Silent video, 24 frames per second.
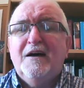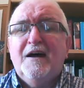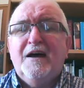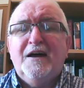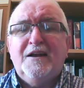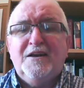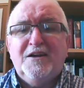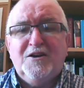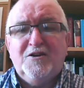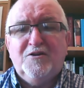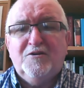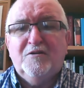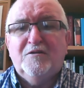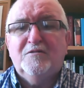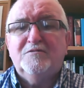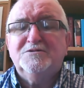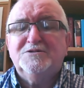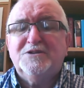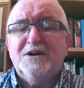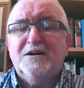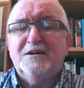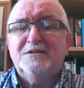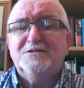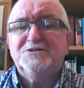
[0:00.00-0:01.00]
and he
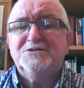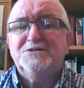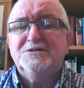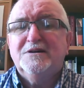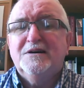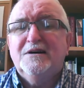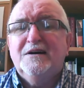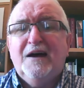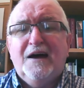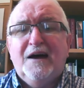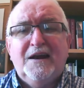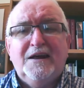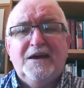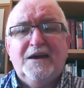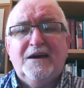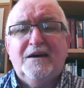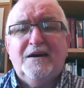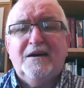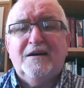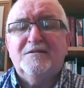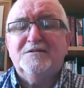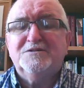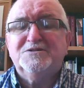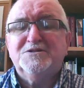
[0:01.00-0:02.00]
knows us and he
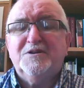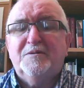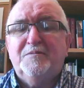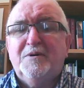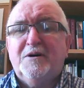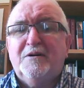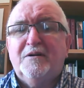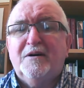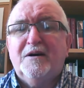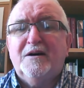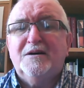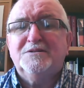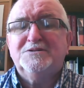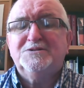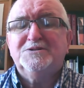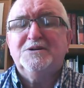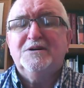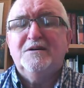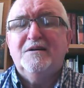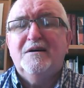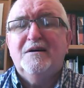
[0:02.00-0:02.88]
cares about us.